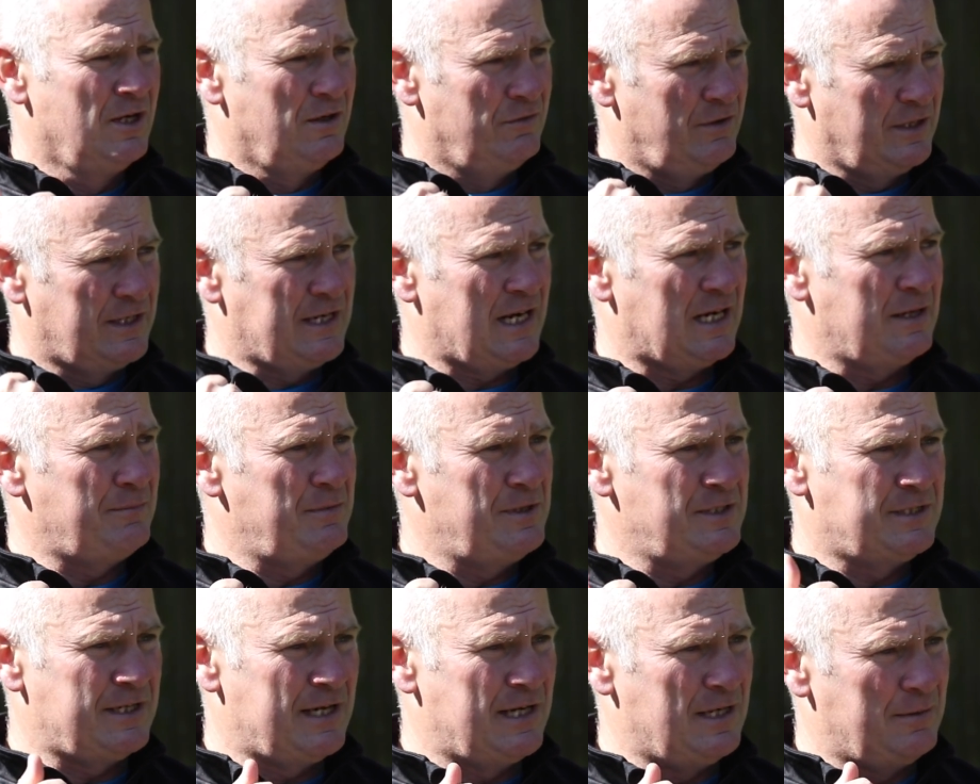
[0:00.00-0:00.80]
The
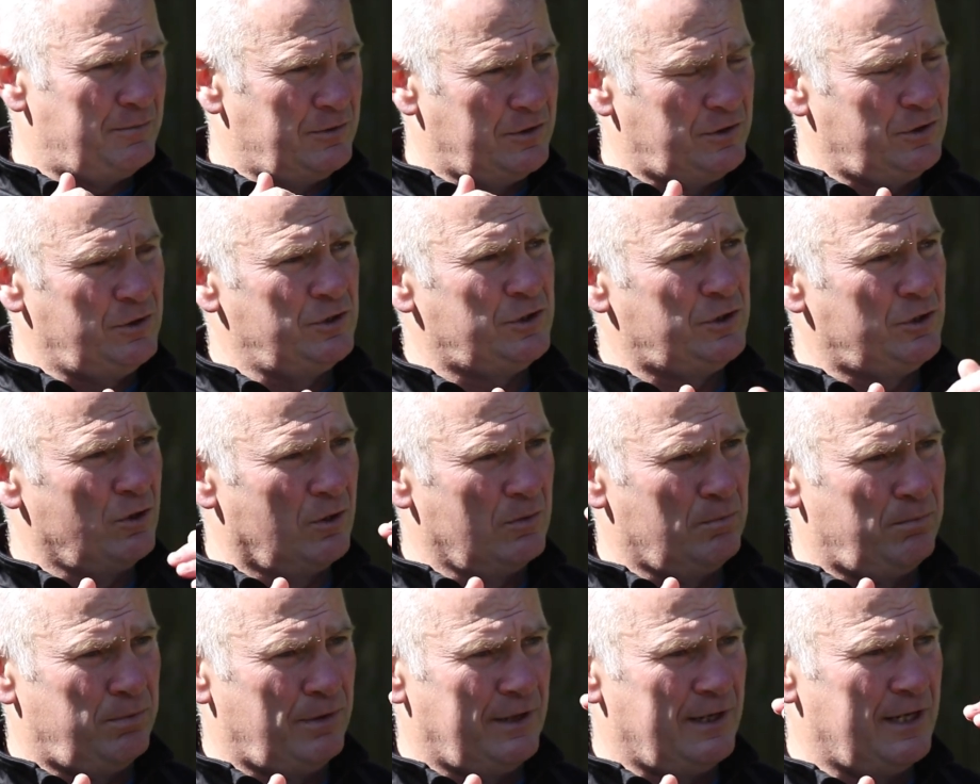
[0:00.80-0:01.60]
academy is there to produce
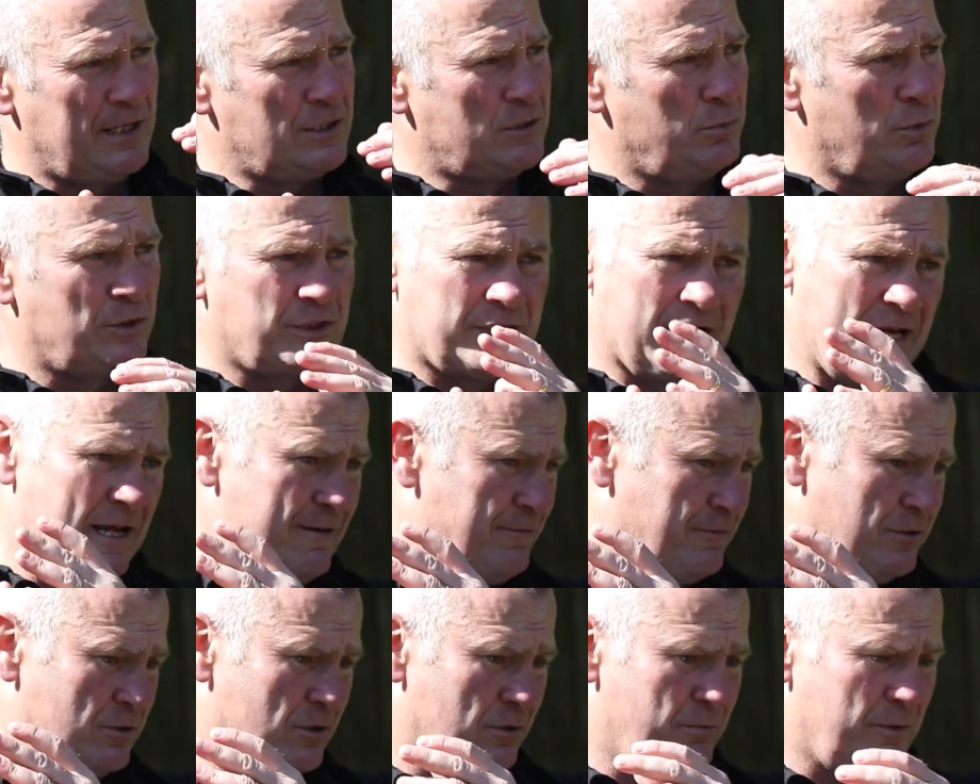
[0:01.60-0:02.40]
young players, which I
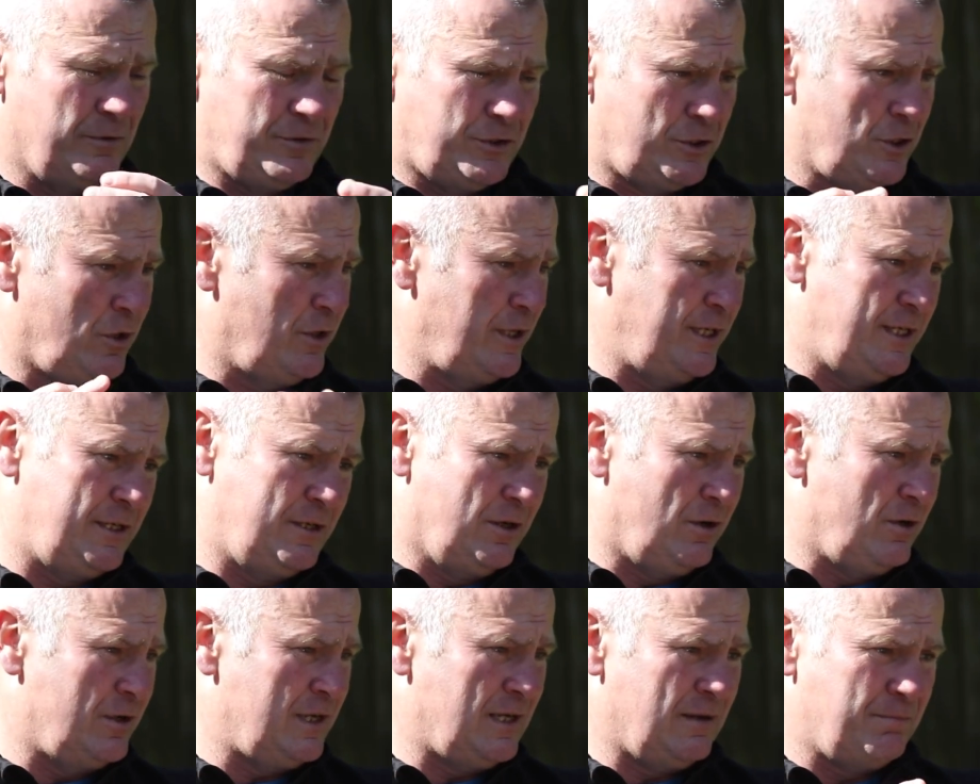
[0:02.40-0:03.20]
have done with Charlie
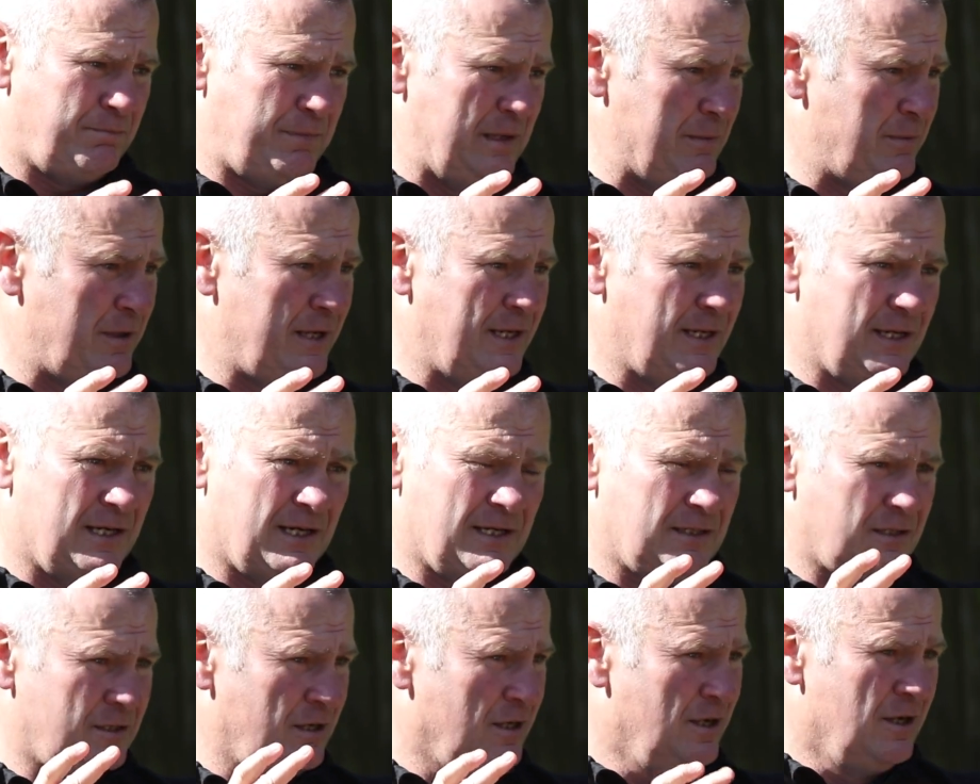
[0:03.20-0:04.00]
Carter and people like
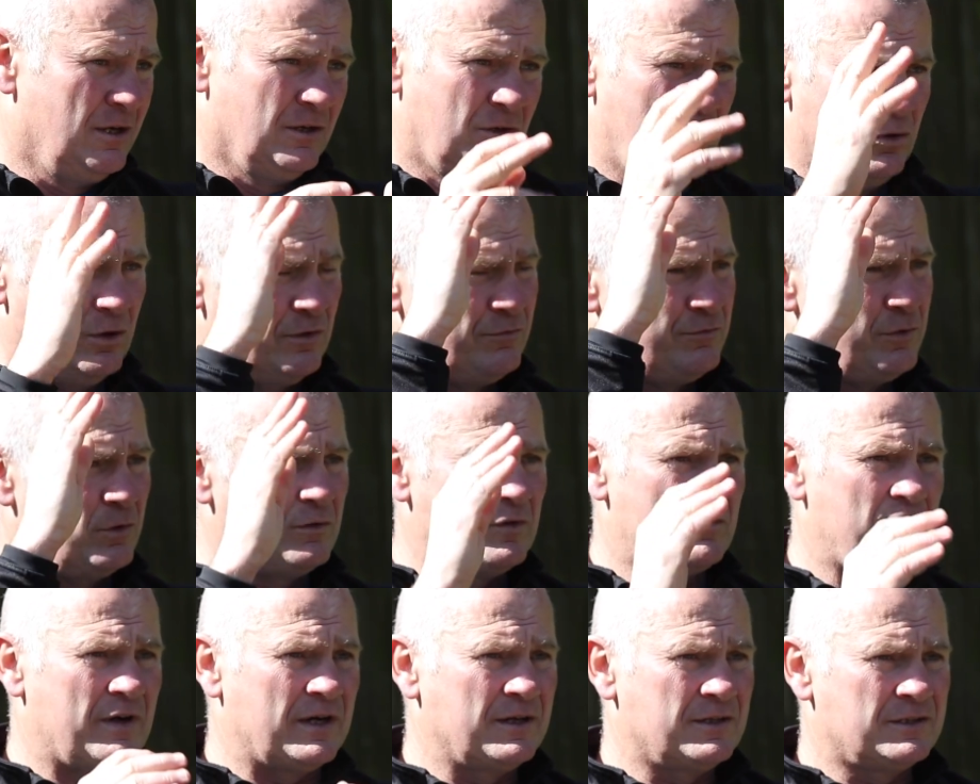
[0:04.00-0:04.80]
that, going through
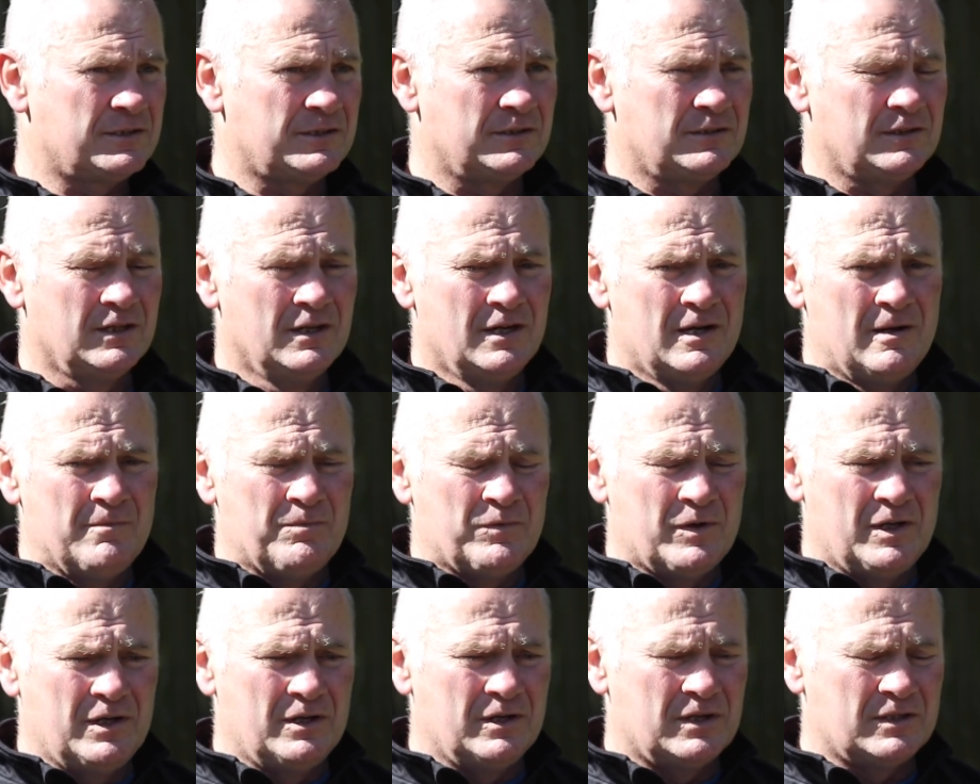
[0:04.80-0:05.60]
the ranks and,
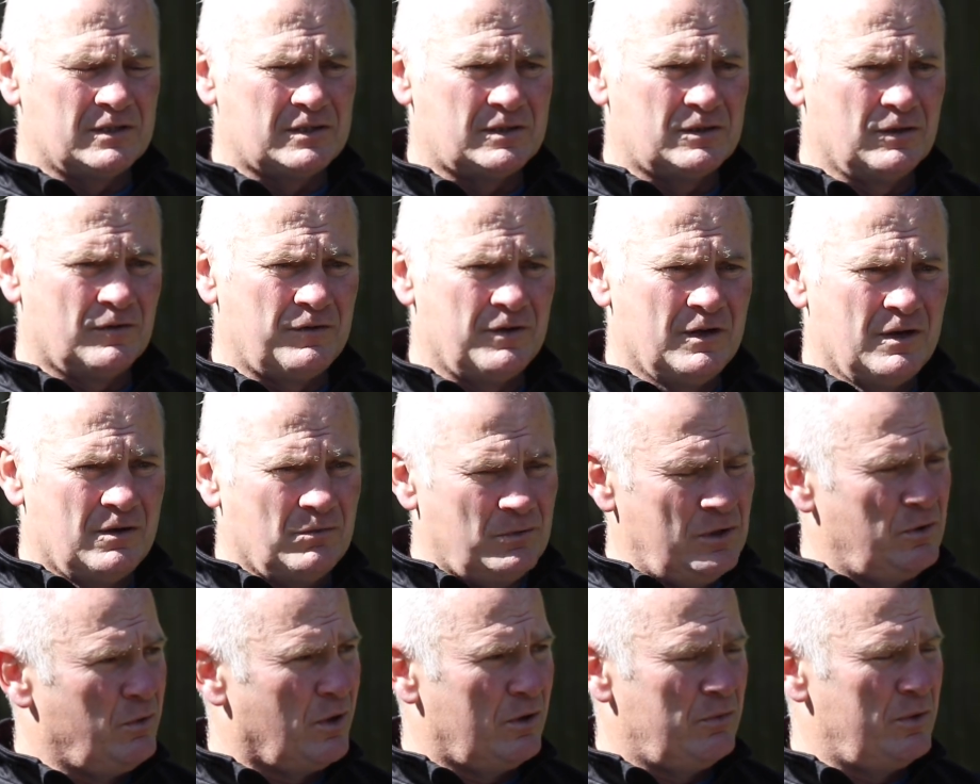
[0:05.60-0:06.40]
you know, and stuff.
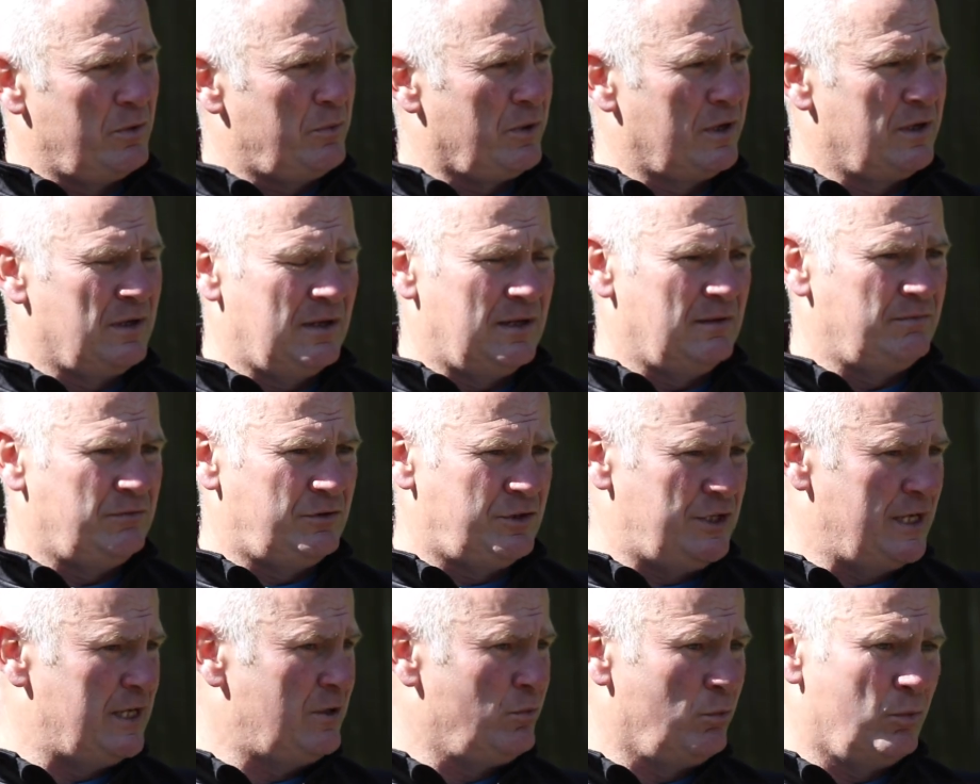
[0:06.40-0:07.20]
We want
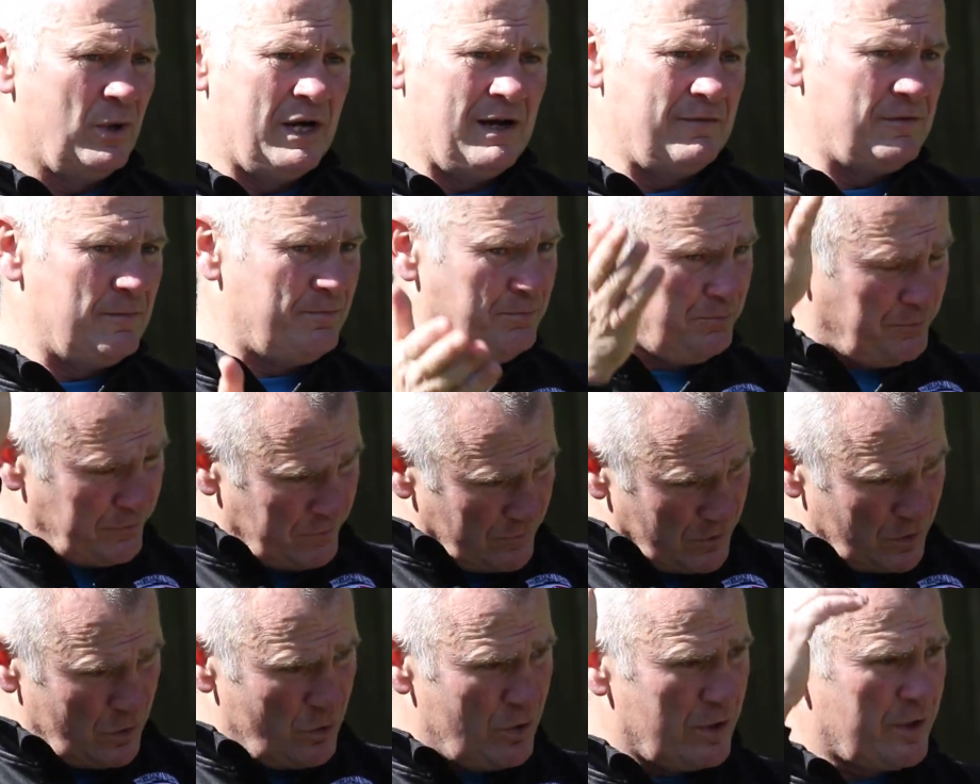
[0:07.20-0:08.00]
Jaden Wervin
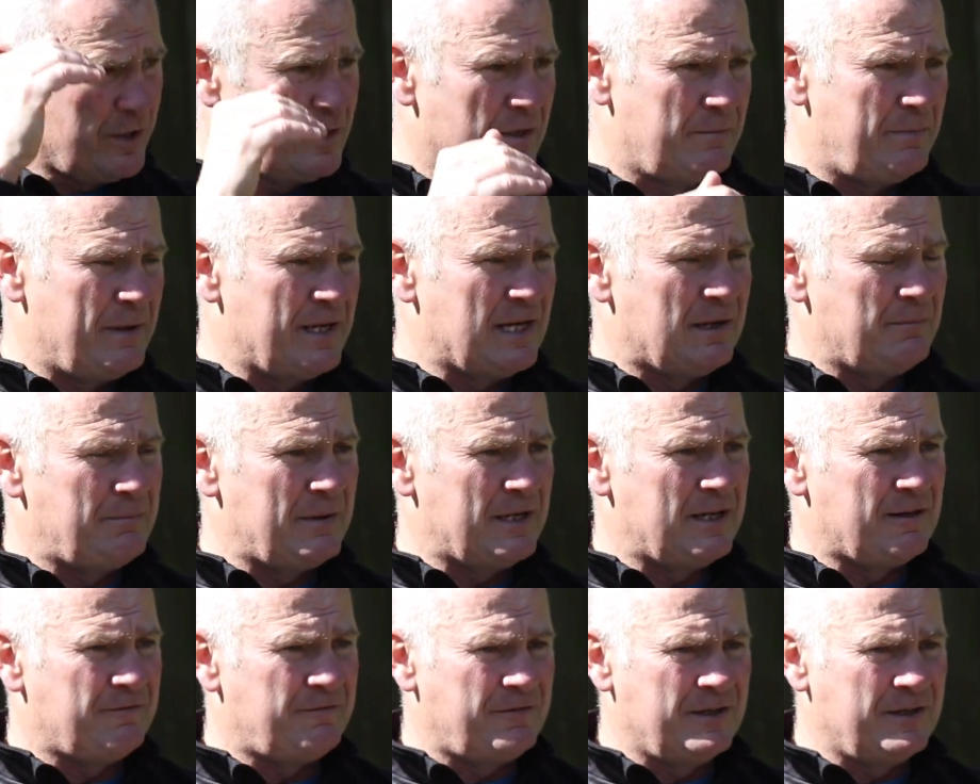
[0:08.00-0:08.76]
going on to bigger, better